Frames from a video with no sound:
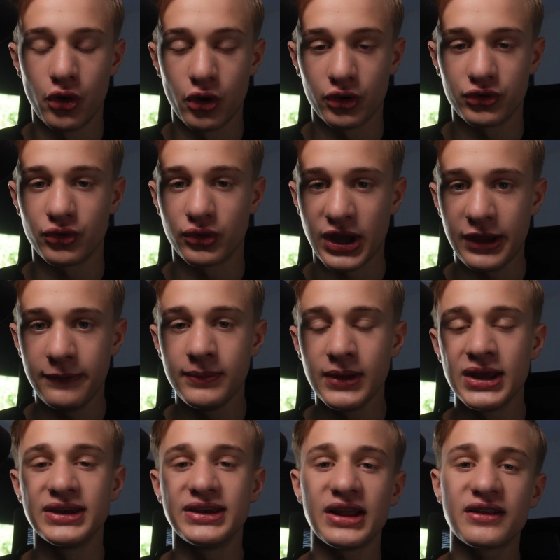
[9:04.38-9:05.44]
hurt, okay?
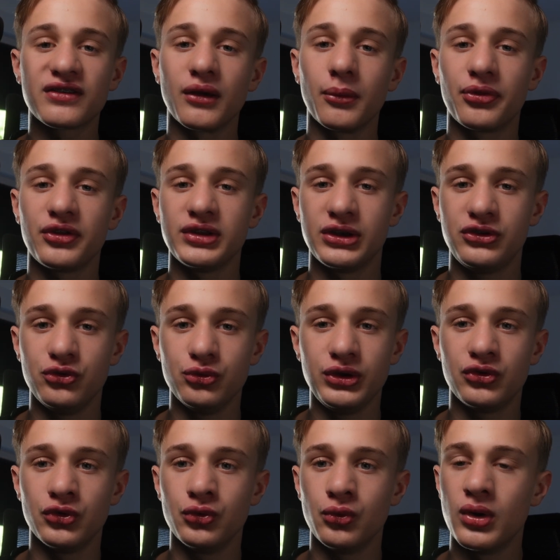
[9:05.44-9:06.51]
That's something that you
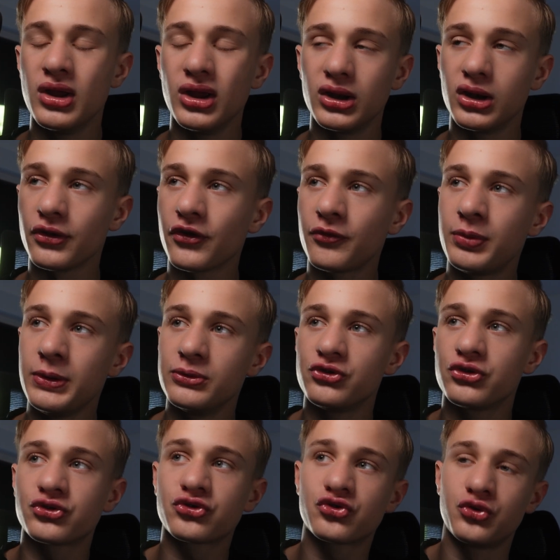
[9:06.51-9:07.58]
need to do. A lot of people
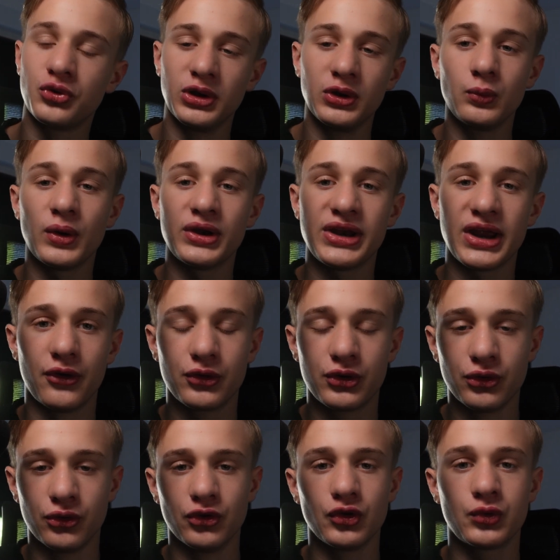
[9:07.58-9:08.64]
just drill when they are
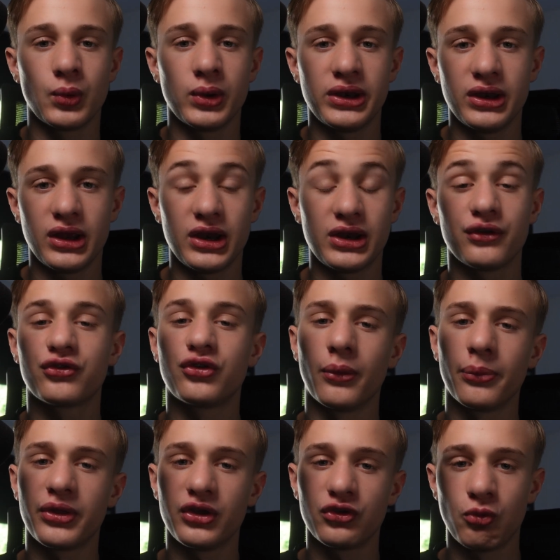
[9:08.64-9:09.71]
good, when
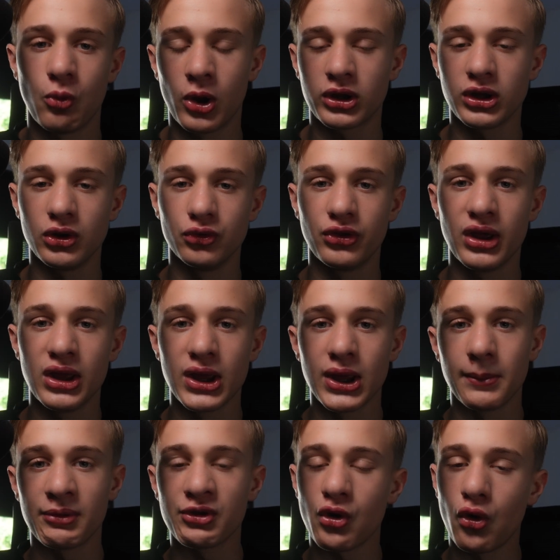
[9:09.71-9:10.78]
something is working good.
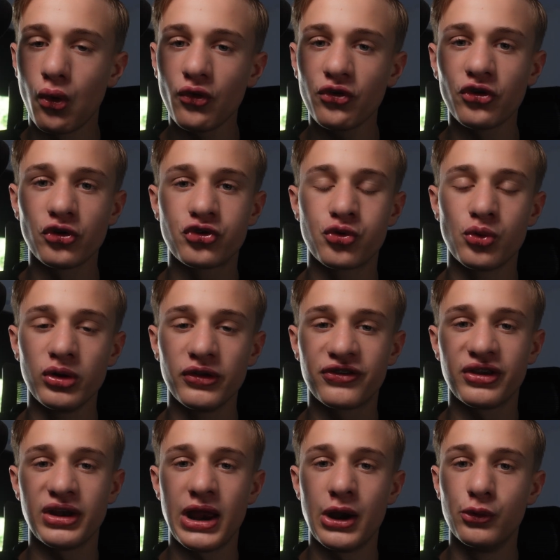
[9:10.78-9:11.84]
But also drill
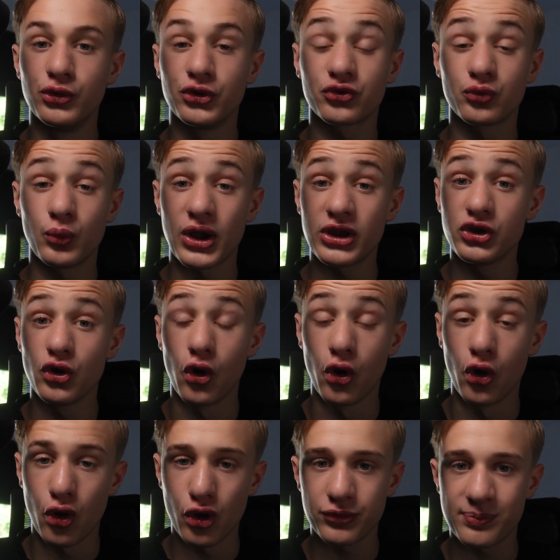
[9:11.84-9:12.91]
scenarios where you're
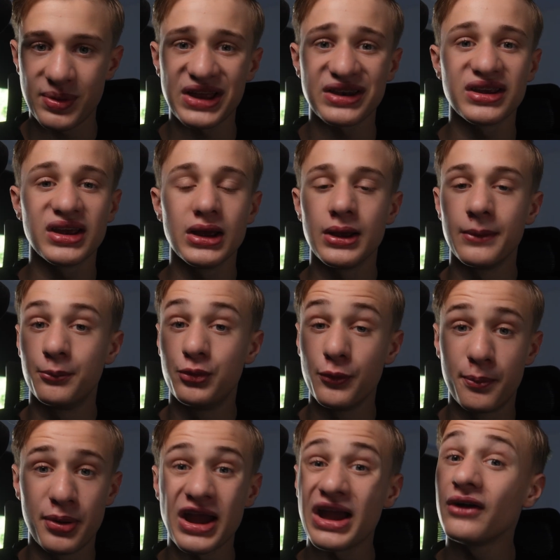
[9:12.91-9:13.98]
hurt bad.
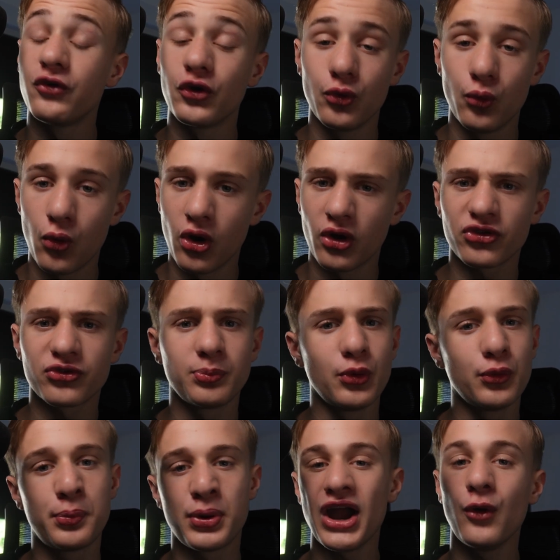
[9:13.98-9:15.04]
Prepare for the worst.
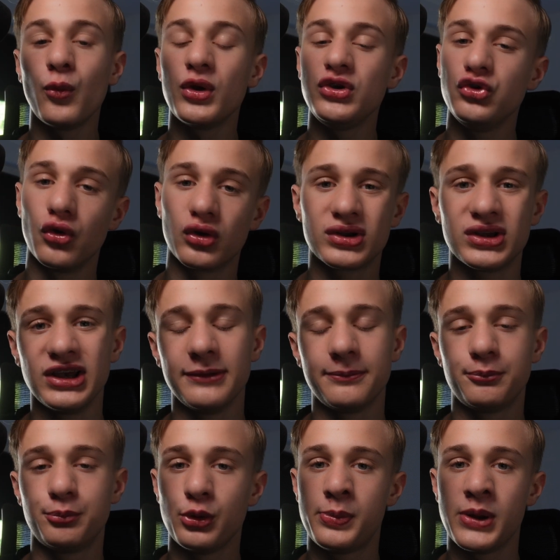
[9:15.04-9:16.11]
Prepare when you're
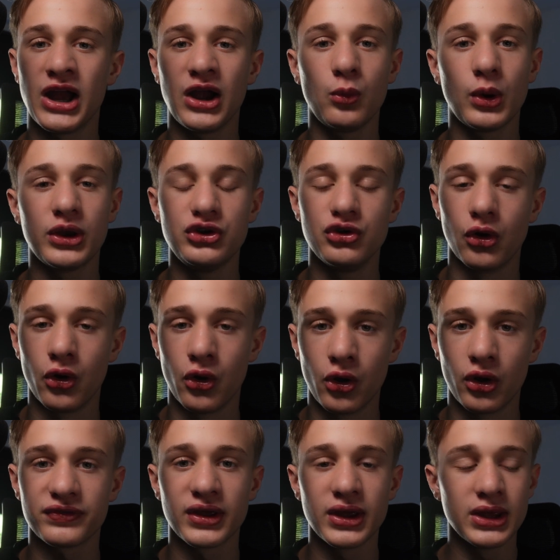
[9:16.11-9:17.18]
clipped. Prepare when you're
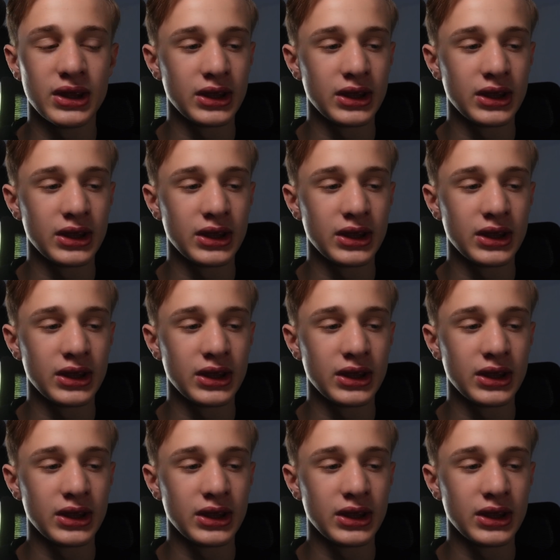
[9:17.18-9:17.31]
hurt.